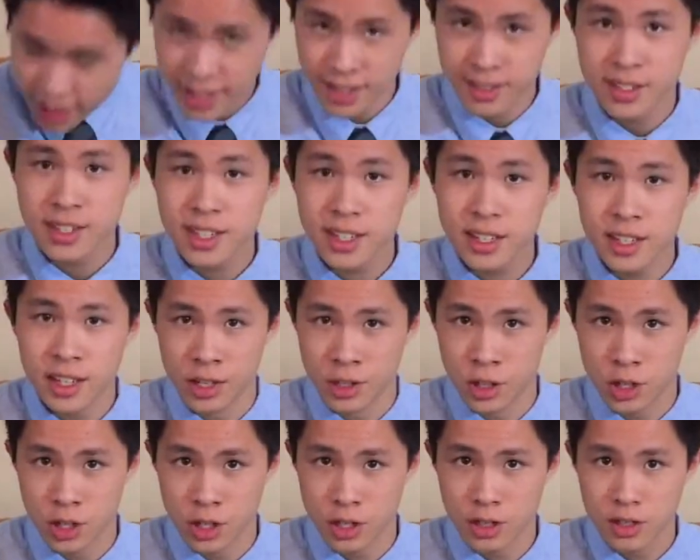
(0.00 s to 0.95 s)
18
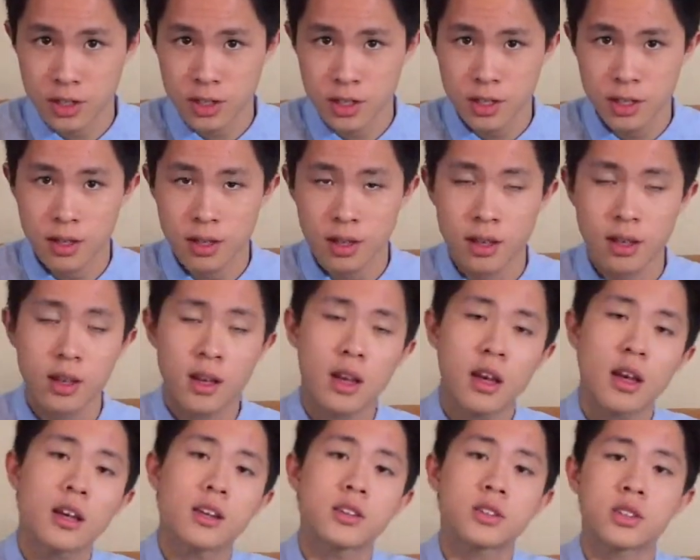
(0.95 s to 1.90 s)
inches.
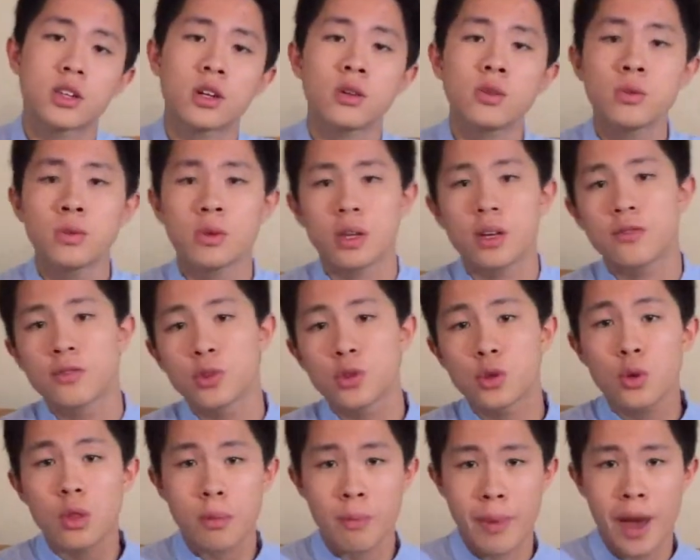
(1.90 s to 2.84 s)
So,
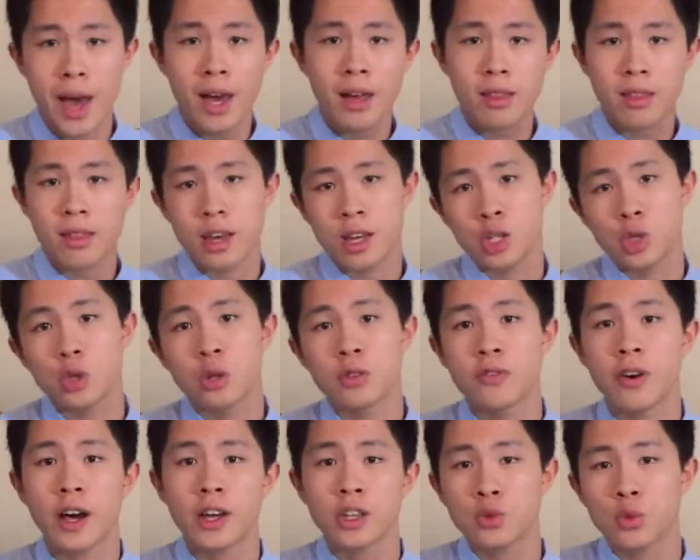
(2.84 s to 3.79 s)
if you do the math and
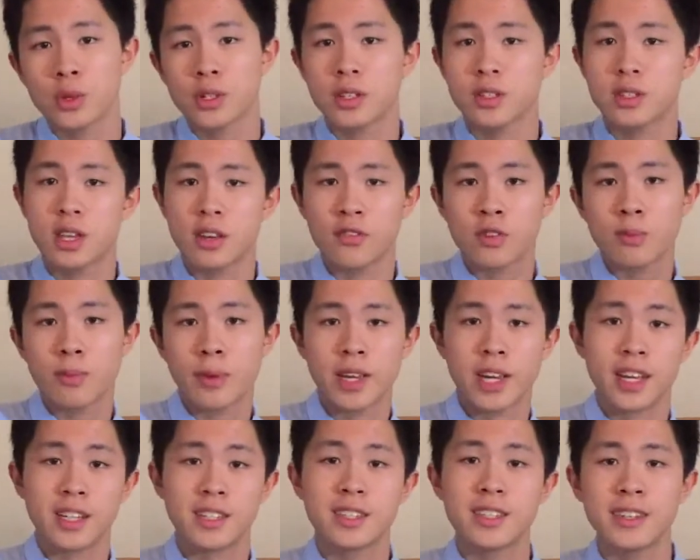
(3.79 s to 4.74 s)
you divide 27
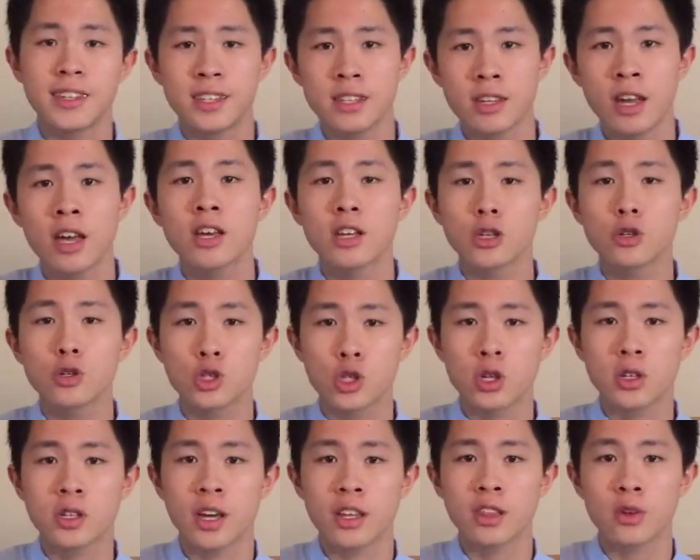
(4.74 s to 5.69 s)
by 18, you
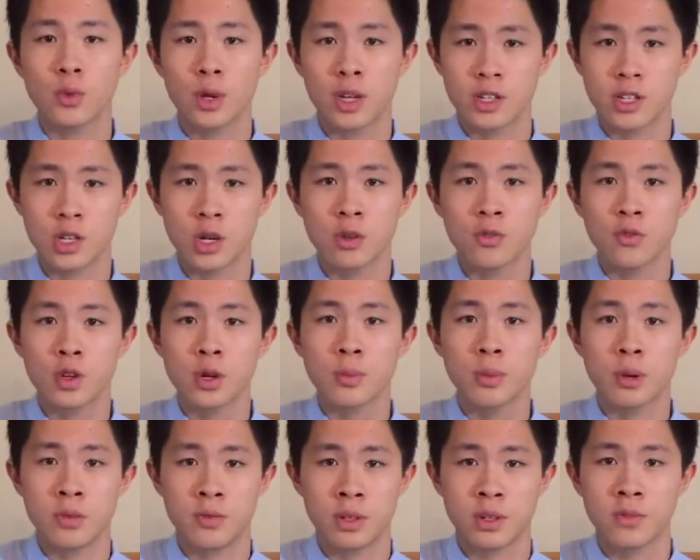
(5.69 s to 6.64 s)
should get the ratio
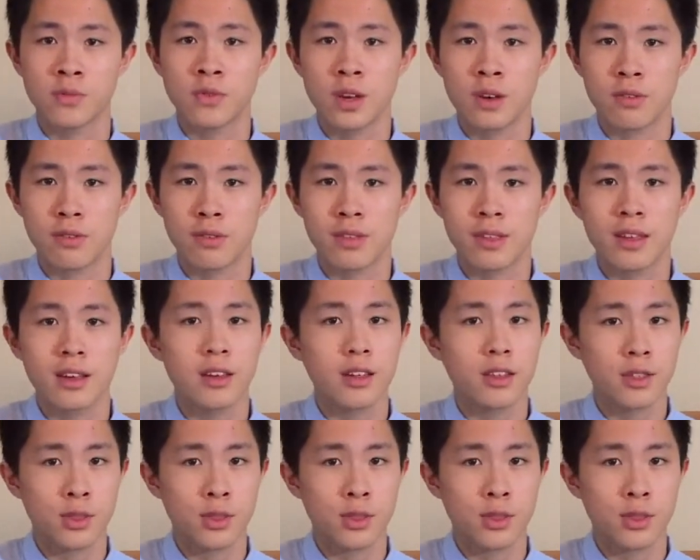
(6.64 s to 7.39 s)
for a perfect fifth,